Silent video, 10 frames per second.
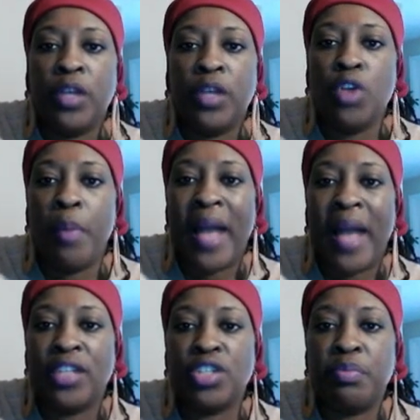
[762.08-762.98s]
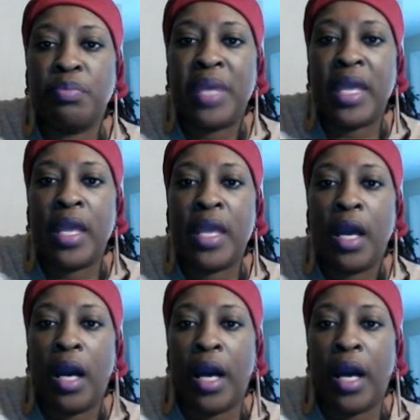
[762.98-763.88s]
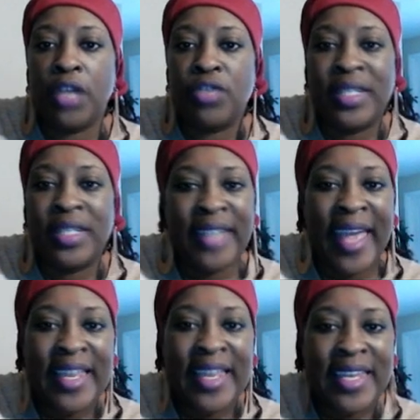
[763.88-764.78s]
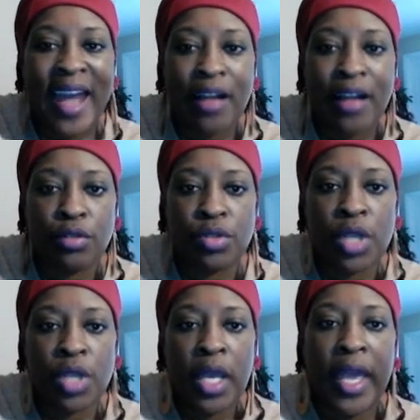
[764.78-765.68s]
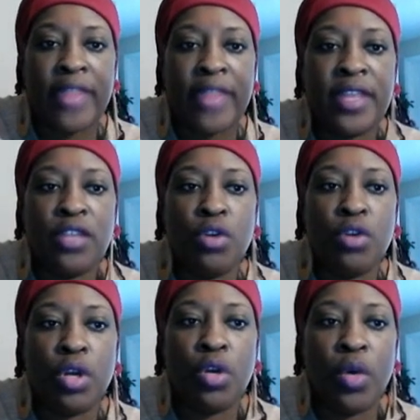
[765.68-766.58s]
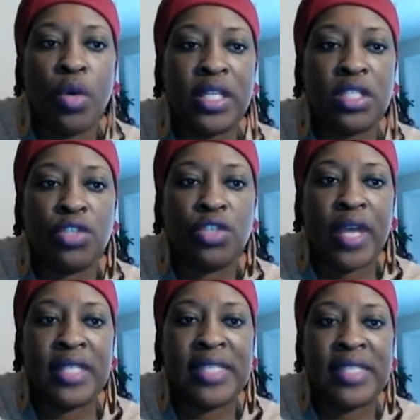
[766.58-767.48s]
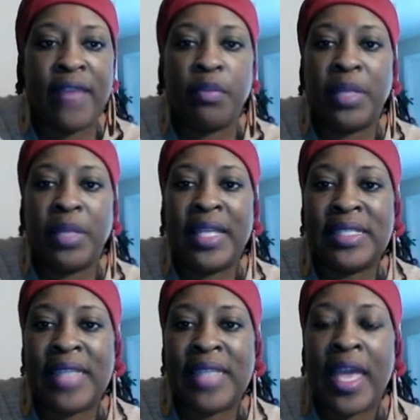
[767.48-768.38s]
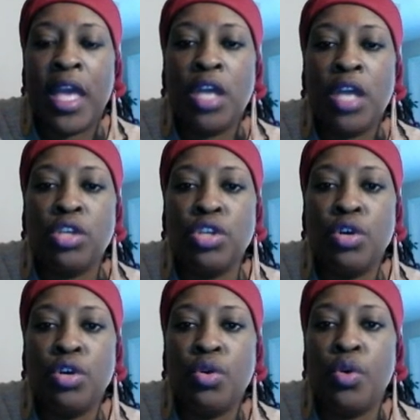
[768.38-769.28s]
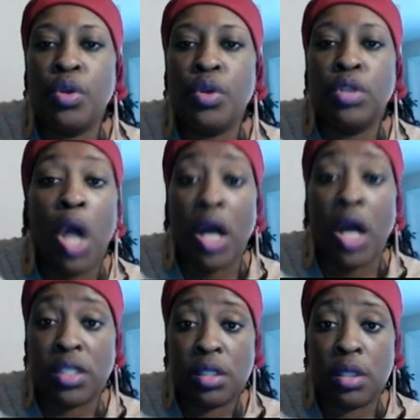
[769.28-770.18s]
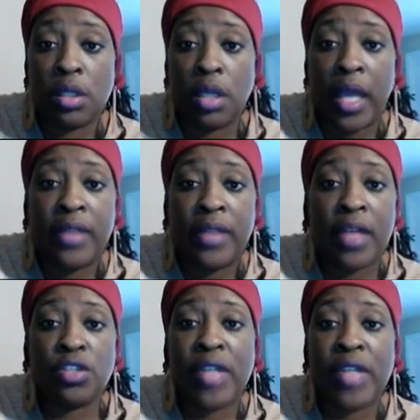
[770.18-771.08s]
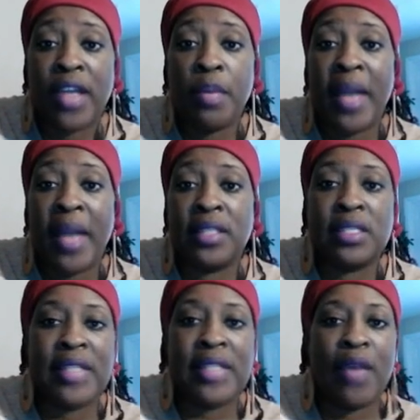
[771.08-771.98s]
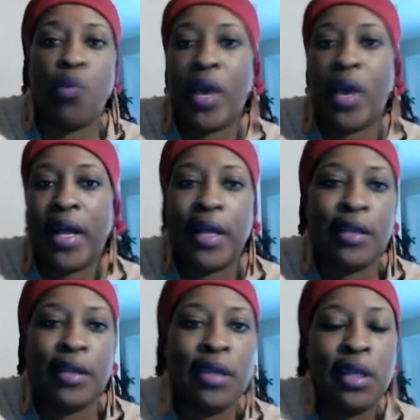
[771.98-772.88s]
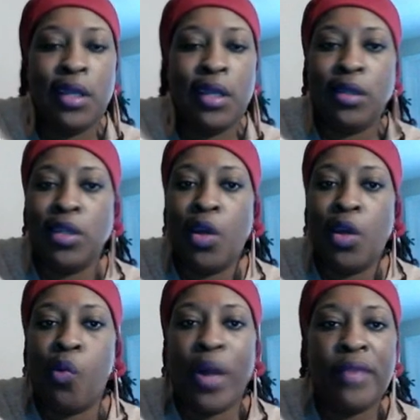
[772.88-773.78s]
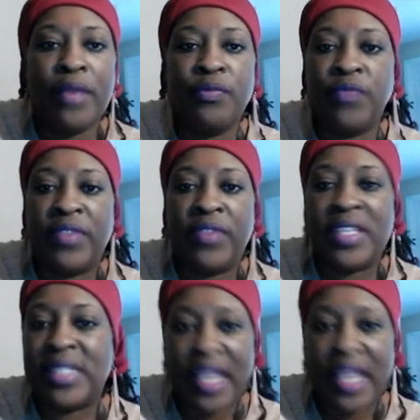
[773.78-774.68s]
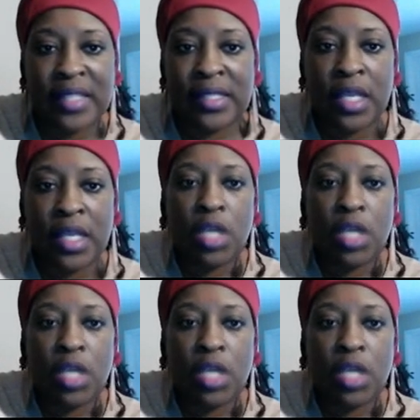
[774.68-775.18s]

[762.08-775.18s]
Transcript: Your balance should be $180, and then you're going into trade 7. But let's say you lost, and so now your balance is like 156.